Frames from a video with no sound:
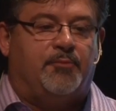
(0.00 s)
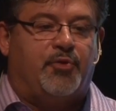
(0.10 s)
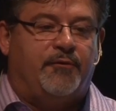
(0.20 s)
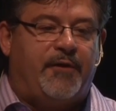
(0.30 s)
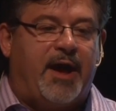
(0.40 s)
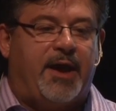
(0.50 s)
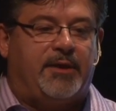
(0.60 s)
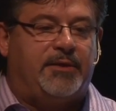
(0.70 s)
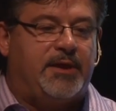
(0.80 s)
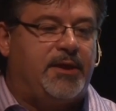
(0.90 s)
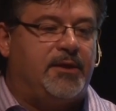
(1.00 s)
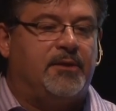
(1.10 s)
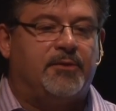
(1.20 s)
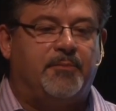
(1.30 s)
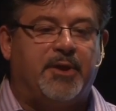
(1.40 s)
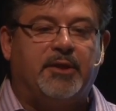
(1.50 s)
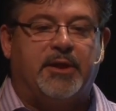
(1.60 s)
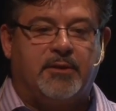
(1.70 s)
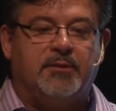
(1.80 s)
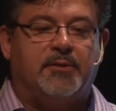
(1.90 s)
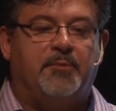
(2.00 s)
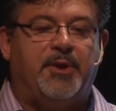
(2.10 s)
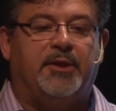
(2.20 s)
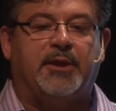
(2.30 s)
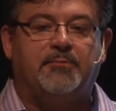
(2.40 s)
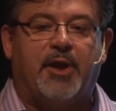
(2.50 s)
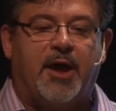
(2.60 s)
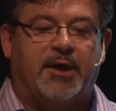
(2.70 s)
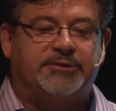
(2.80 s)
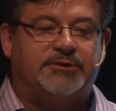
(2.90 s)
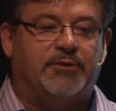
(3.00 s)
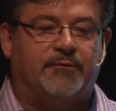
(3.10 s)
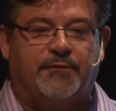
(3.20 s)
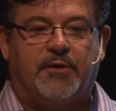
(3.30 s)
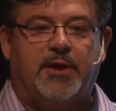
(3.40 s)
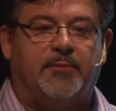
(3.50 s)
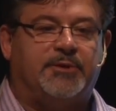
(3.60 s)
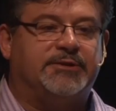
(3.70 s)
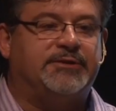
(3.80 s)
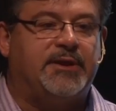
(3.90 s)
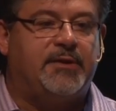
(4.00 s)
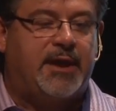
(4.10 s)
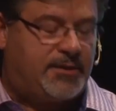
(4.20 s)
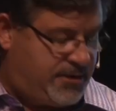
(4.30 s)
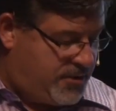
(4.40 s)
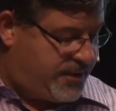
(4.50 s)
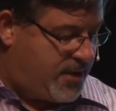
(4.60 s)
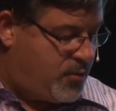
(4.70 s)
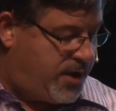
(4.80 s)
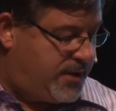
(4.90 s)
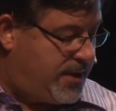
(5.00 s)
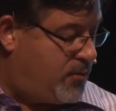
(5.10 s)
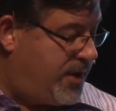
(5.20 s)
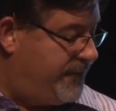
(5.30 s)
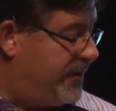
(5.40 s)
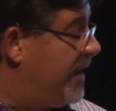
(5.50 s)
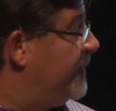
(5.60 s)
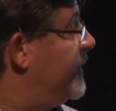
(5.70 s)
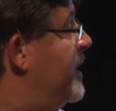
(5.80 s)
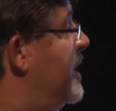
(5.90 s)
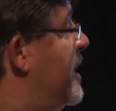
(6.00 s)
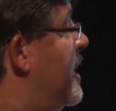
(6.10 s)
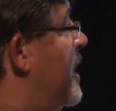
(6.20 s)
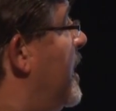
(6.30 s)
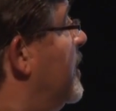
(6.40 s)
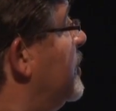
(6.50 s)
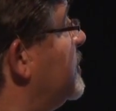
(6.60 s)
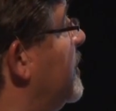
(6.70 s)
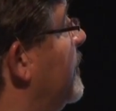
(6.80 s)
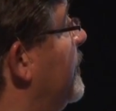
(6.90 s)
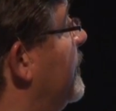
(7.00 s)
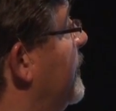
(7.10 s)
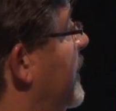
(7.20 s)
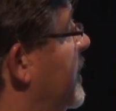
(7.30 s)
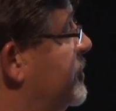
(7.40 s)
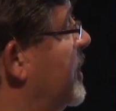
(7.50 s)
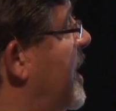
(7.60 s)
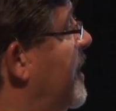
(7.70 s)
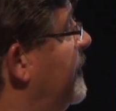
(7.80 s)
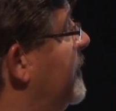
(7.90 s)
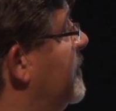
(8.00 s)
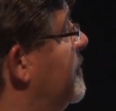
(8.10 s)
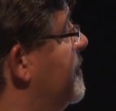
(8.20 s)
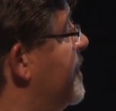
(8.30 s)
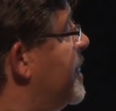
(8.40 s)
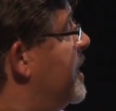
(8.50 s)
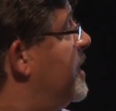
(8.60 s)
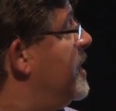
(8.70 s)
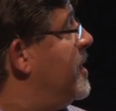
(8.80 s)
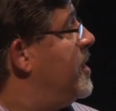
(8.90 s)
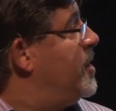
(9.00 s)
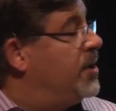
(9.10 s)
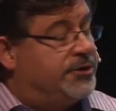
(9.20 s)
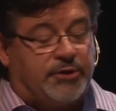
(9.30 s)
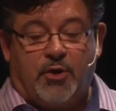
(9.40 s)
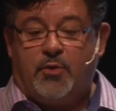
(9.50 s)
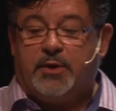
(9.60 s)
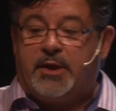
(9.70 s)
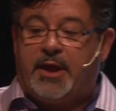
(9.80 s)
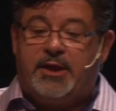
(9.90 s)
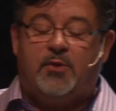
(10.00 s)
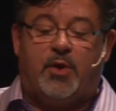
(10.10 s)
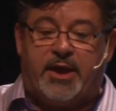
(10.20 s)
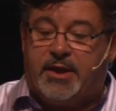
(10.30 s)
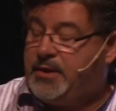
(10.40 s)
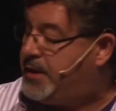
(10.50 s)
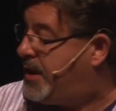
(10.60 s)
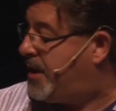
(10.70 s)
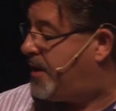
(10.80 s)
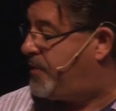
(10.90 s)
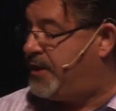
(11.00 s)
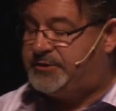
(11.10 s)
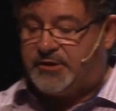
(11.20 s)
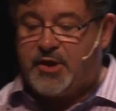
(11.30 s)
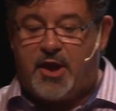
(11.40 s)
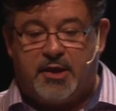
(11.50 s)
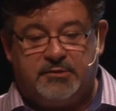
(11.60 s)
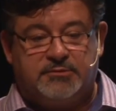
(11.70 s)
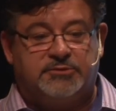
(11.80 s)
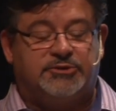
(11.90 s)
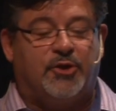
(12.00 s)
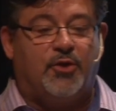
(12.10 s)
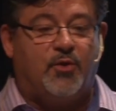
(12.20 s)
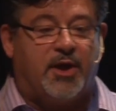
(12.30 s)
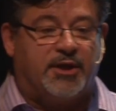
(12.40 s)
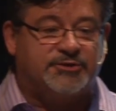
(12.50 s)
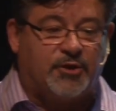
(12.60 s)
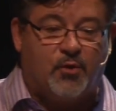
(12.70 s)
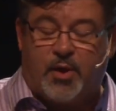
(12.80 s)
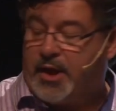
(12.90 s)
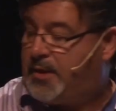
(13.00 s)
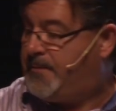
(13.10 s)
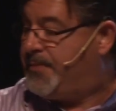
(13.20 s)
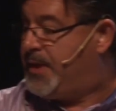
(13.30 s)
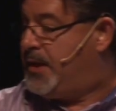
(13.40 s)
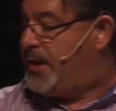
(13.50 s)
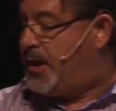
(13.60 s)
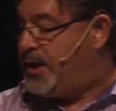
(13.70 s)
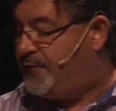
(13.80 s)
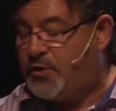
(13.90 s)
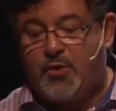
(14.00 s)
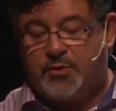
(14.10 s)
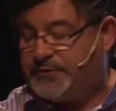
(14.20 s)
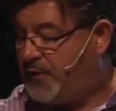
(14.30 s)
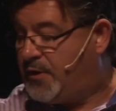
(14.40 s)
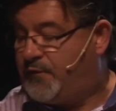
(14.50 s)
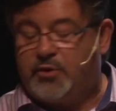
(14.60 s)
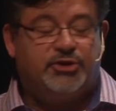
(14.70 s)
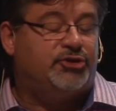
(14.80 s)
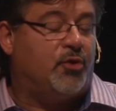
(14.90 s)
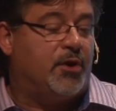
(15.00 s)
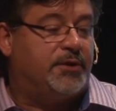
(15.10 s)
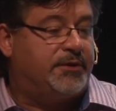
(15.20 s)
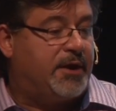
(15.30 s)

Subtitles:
provide the building blocks for him to see that that way of life. And just to finish off, so anyway, things had gone so well, and even though it was very, very short